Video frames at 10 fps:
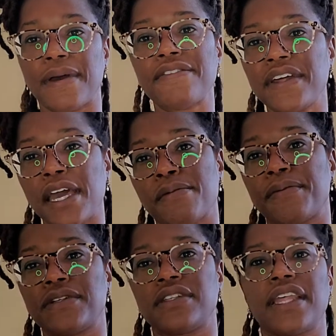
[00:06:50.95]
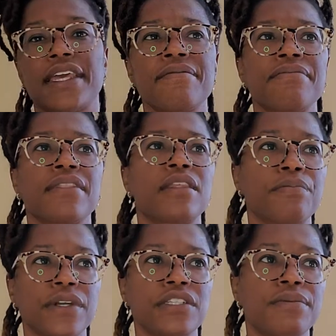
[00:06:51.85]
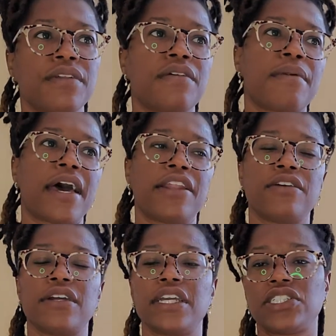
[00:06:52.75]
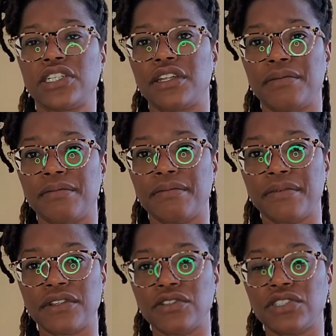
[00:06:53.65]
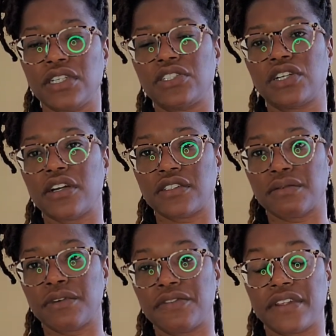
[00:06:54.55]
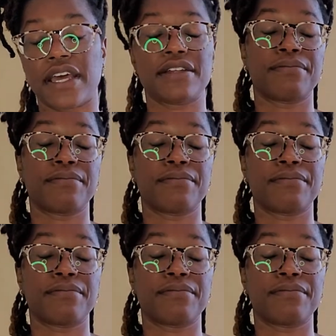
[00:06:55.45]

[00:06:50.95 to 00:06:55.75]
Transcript: I feel like I'm a person, like, the principle of the matter, you shouldn't charge someone for that.